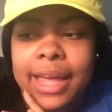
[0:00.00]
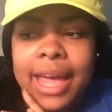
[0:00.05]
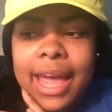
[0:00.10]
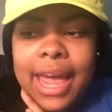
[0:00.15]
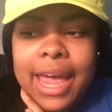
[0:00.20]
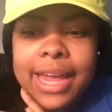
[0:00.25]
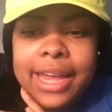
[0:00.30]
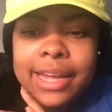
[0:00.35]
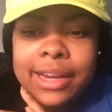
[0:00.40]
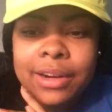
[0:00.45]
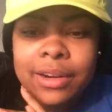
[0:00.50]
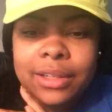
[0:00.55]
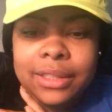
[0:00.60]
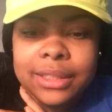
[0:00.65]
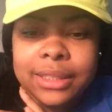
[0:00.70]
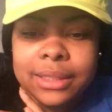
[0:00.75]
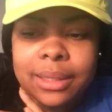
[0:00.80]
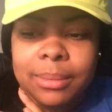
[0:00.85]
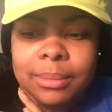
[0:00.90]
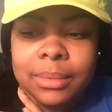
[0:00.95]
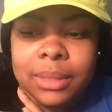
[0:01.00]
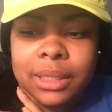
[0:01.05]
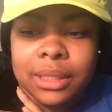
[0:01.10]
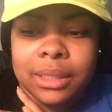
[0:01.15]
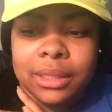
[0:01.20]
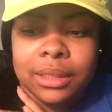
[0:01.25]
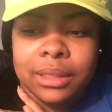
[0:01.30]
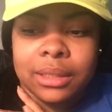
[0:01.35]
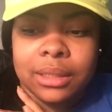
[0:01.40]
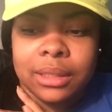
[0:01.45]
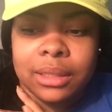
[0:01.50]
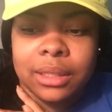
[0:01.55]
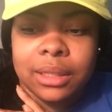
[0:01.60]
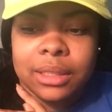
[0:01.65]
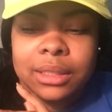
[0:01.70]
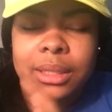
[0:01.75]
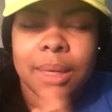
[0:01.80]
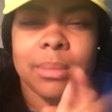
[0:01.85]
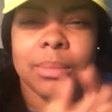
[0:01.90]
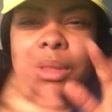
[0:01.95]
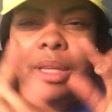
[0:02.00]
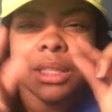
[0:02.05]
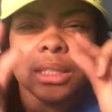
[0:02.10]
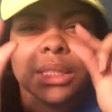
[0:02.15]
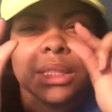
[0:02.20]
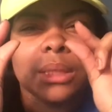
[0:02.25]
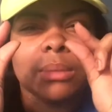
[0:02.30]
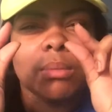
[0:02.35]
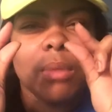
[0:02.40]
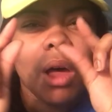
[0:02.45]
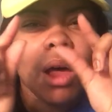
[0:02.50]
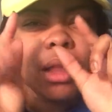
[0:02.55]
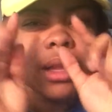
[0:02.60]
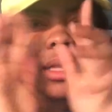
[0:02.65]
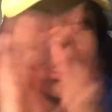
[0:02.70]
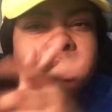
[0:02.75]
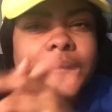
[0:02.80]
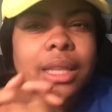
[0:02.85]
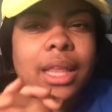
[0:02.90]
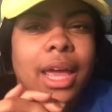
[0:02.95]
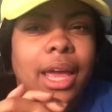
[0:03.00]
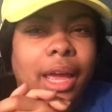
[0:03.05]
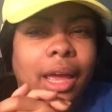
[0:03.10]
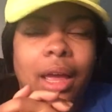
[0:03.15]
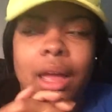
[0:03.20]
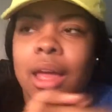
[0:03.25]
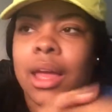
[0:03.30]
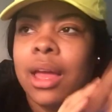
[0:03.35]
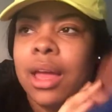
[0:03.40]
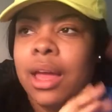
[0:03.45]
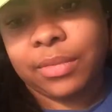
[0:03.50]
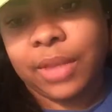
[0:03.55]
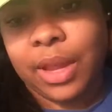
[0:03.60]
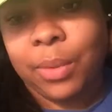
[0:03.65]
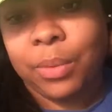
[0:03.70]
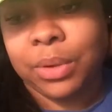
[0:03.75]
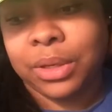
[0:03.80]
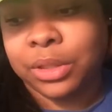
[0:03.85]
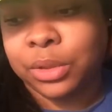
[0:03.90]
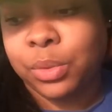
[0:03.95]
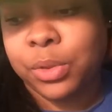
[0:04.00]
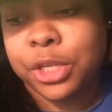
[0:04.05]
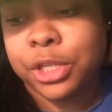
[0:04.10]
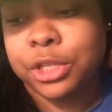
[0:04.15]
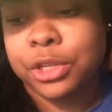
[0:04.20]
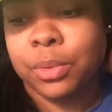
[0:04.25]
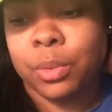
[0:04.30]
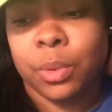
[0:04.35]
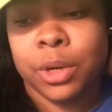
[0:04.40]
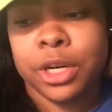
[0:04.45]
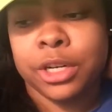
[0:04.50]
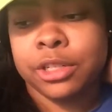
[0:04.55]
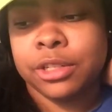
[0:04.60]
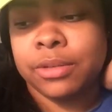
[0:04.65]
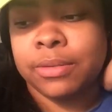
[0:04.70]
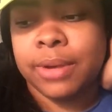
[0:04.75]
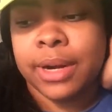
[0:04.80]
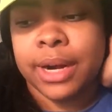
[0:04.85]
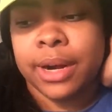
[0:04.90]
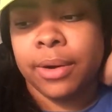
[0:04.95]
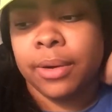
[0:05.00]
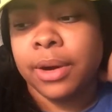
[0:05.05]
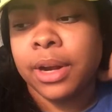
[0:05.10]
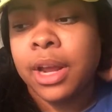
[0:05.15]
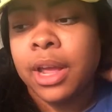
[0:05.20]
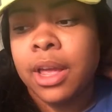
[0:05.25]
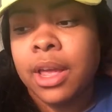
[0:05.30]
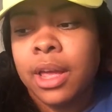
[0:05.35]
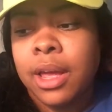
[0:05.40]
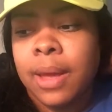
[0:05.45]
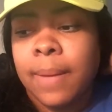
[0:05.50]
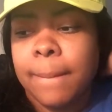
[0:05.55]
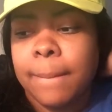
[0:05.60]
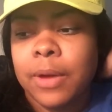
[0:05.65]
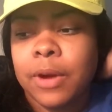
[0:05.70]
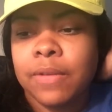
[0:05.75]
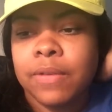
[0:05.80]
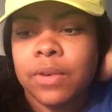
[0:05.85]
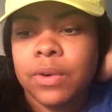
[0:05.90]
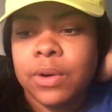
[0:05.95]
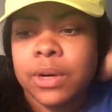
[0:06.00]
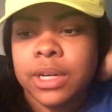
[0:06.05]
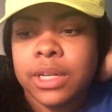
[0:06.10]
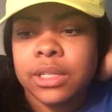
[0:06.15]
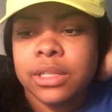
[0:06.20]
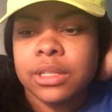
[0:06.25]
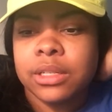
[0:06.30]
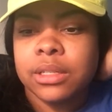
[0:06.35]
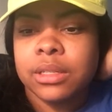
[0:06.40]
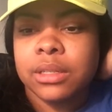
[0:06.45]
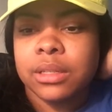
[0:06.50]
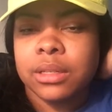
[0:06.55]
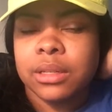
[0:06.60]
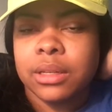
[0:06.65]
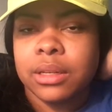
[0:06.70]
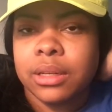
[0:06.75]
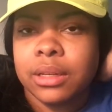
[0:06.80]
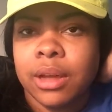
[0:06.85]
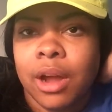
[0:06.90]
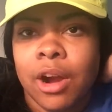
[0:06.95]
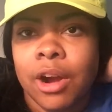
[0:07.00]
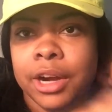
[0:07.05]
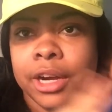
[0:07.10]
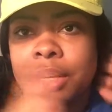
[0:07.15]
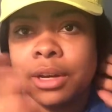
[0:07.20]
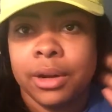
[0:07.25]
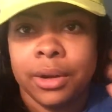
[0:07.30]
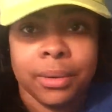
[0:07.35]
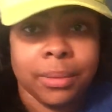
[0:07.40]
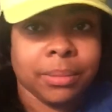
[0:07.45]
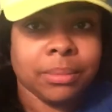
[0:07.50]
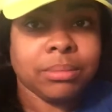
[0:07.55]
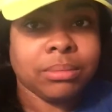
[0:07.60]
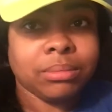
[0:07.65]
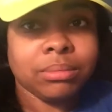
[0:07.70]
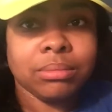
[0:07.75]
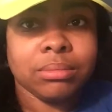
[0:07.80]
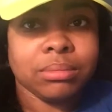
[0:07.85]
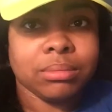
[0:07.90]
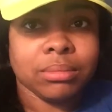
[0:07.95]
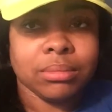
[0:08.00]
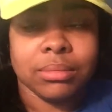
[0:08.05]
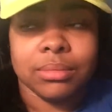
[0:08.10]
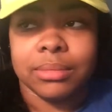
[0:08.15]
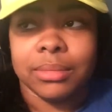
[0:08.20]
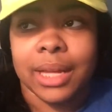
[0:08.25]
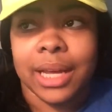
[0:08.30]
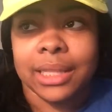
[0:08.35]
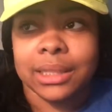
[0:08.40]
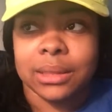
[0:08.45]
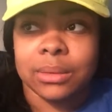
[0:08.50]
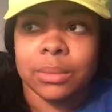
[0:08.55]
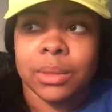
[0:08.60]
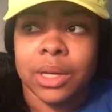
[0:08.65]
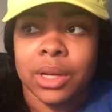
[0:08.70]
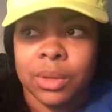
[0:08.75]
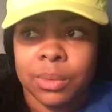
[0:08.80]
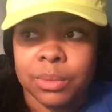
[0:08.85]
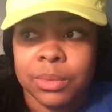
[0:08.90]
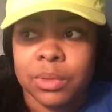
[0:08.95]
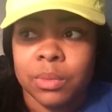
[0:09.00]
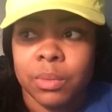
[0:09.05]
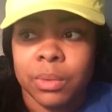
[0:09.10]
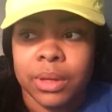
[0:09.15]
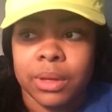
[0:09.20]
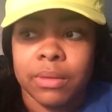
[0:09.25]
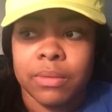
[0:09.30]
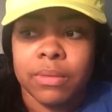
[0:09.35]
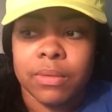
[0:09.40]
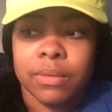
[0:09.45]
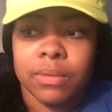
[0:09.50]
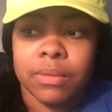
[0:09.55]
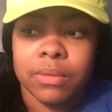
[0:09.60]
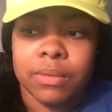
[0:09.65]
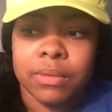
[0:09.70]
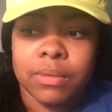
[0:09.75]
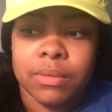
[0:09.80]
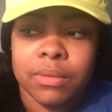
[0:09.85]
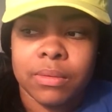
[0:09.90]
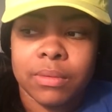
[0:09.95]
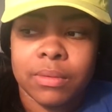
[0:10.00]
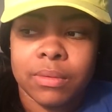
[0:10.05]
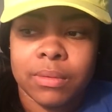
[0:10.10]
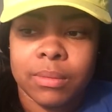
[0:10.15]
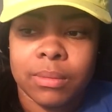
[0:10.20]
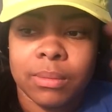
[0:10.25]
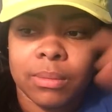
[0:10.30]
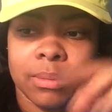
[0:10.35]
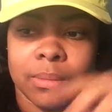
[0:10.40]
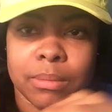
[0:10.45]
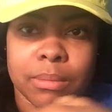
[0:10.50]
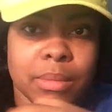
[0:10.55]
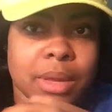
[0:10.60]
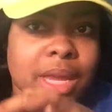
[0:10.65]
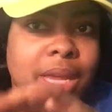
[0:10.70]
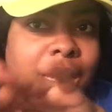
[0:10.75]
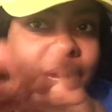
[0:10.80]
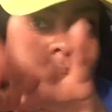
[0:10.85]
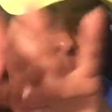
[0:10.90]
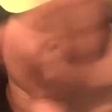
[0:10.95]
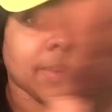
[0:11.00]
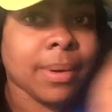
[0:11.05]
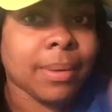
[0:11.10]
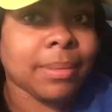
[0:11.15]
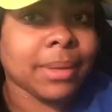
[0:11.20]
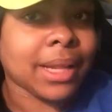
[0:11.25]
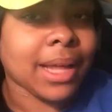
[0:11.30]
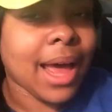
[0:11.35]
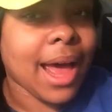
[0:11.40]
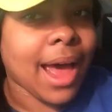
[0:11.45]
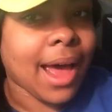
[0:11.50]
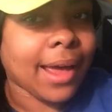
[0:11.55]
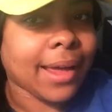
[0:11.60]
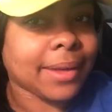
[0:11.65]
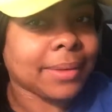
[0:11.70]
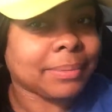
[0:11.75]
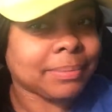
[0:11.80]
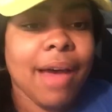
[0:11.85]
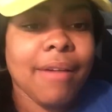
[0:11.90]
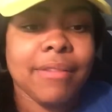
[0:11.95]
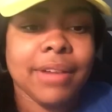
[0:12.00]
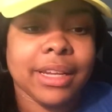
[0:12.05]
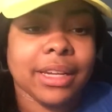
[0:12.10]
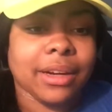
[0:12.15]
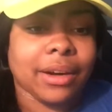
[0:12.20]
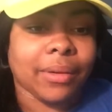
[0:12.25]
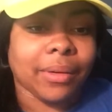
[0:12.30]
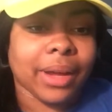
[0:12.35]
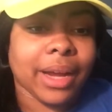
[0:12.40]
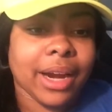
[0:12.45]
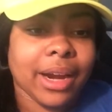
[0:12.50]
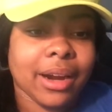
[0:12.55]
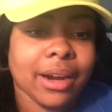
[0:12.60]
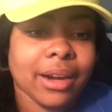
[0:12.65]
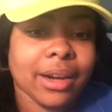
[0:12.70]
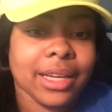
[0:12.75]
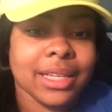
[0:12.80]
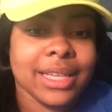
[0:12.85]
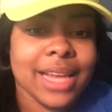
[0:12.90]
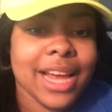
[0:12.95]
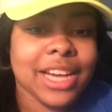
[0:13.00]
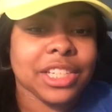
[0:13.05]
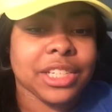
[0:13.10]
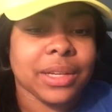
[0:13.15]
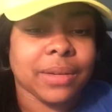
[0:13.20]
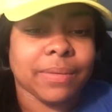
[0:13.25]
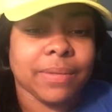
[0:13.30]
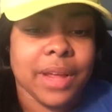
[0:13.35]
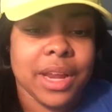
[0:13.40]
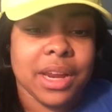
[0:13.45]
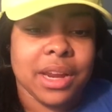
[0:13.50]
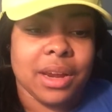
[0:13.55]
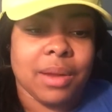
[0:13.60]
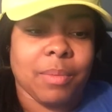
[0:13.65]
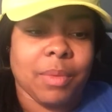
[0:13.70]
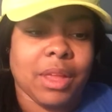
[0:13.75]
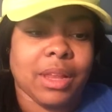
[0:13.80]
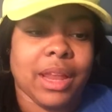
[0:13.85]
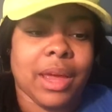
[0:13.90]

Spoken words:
They're hating on something. The smallest thing, they want to twist your words around. But of course, you already know, that's what comes with being in the public eye. I really don't care. It's actually funny to me.